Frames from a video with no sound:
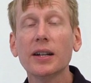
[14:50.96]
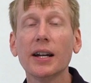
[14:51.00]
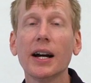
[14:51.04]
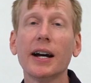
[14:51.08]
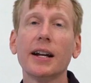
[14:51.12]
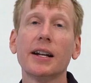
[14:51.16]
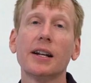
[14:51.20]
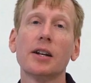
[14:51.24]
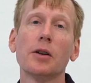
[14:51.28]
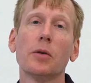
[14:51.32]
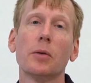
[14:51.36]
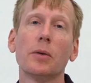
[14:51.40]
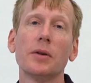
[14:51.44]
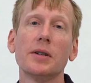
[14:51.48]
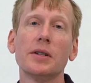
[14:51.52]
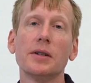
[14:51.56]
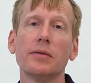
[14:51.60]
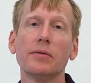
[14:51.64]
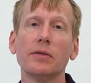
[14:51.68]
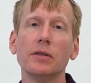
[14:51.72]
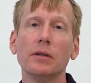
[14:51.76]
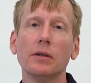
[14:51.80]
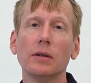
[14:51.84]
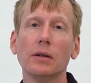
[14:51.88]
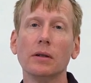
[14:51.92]
categories
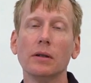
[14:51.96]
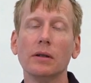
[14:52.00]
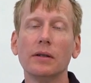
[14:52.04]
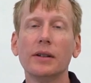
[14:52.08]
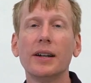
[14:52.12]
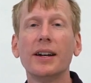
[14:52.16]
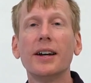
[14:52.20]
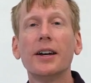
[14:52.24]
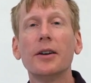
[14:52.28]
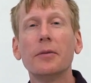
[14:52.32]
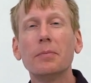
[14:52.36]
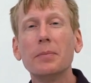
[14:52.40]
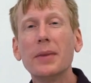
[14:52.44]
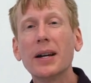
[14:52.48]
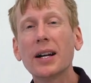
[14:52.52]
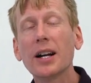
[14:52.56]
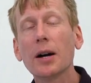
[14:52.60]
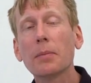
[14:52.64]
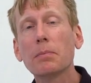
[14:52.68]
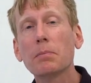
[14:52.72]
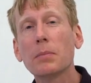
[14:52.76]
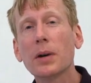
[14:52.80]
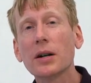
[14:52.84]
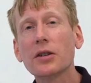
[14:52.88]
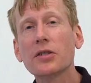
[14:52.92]
of good make
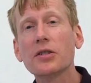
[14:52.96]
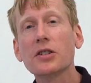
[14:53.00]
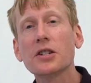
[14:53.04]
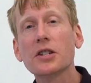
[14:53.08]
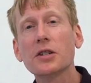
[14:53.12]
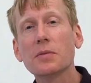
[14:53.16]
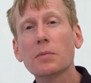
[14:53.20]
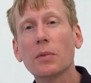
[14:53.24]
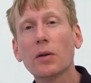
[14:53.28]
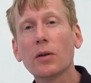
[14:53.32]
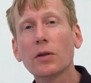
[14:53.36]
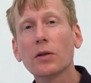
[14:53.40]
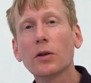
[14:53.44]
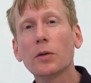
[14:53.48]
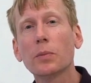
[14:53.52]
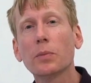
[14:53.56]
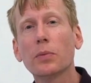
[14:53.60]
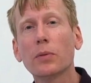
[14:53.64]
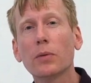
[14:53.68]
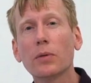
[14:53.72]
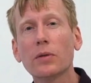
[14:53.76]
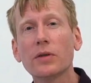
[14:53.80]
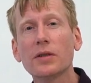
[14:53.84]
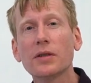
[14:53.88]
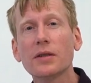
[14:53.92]
up much smaller
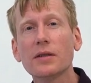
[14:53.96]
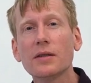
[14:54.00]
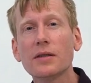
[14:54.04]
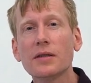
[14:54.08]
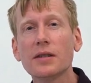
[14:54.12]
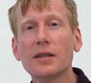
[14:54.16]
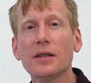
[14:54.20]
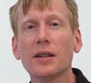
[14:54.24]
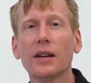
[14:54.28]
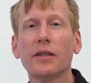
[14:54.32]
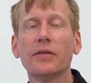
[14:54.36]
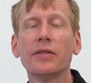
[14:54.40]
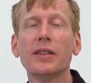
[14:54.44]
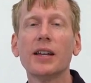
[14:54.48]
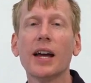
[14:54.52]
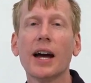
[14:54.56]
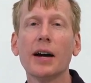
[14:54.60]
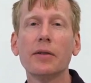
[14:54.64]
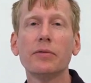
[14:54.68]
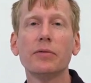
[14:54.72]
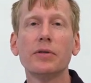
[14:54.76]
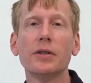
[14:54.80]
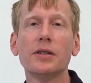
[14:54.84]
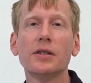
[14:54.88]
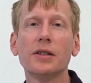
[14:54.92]
portions of the
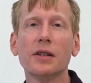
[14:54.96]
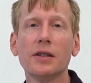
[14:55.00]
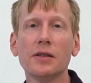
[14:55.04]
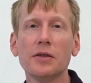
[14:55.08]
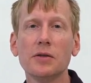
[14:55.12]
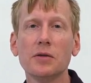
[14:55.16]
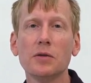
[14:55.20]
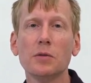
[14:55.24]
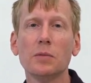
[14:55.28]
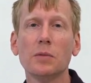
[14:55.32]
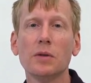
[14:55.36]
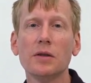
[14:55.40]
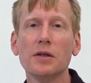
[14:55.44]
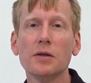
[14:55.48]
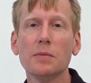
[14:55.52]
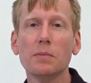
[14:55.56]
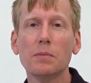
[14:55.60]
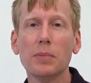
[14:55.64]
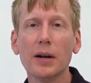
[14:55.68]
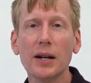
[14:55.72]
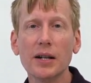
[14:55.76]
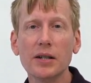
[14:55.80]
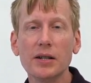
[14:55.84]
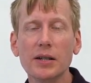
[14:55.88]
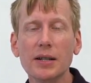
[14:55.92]
average consumer's
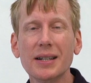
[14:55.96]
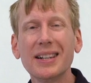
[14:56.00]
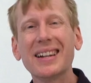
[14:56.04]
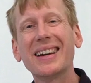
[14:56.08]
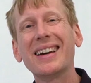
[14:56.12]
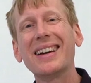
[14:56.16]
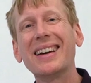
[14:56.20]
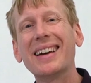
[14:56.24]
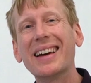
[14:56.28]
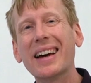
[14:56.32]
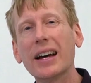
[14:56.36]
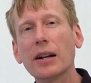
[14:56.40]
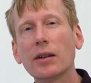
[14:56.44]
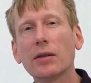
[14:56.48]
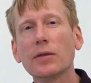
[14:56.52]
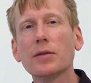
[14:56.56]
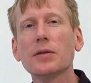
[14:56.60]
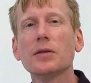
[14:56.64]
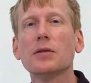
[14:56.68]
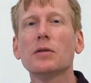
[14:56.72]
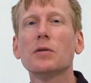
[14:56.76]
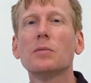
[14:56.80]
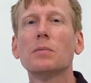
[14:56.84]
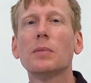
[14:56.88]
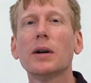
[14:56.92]
budget and
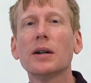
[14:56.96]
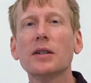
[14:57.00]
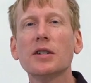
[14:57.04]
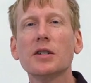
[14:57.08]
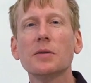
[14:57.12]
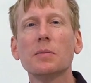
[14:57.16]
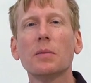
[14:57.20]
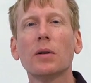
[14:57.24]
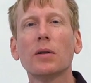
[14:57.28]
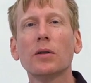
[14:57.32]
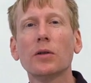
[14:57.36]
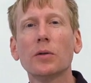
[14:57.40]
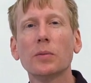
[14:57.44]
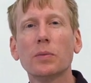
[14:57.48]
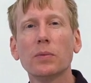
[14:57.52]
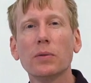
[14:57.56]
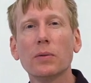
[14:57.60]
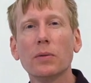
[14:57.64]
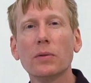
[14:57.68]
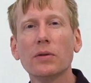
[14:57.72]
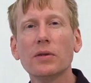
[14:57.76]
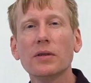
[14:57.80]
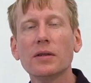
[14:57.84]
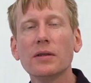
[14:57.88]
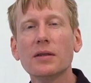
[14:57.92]
also much smaller
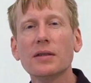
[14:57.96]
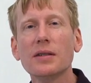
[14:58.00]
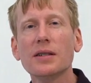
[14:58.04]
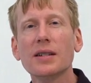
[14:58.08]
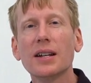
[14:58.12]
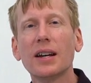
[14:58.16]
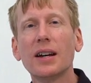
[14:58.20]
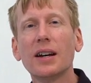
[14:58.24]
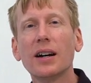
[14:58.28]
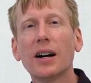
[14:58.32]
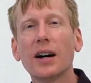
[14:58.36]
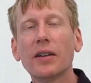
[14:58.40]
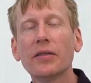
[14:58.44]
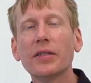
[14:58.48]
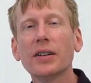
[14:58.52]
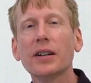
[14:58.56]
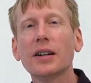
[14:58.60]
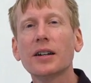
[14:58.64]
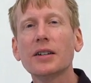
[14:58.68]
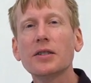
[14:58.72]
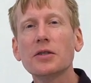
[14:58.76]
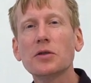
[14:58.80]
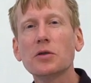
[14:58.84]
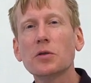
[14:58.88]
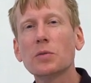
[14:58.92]
portions of the
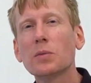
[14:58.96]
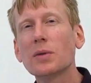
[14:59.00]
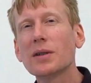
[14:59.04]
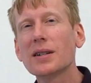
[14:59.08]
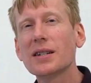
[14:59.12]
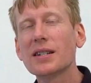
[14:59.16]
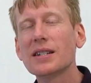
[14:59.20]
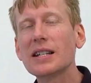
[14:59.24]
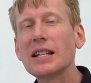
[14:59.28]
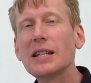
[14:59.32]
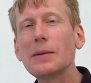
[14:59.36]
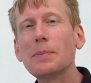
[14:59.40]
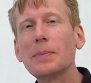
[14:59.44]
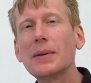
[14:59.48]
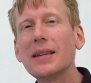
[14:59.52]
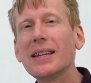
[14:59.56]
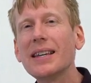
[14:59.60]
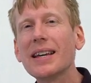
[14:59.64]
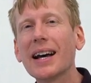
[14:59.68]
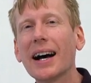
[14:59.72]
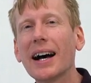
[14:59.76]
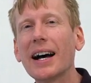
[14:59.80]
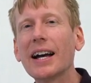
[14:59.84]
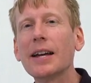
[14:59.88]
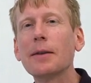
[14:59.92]
consumer's
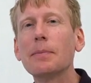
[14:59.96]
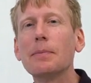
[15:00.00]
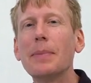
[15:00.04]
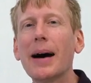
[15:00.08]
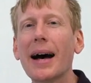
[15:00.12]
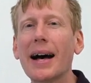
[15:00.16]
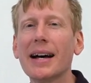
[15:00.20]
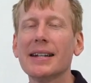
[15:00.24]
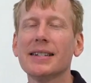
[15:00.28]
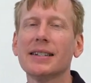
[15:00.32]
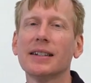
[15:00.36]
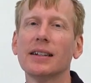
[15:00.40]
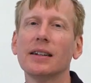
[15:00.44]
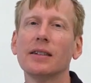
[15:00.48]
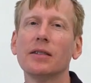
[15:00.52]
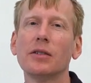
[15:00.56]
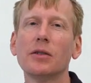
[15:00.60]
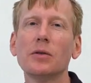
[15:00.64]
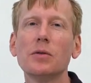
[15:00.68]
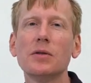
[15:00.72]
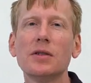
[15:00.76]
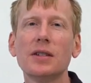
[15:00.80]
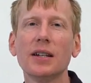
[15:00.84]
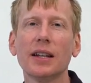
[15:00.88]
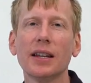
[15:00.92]
CPI basket
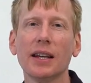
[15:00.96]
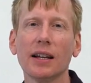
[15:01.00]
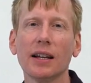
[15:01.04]
used to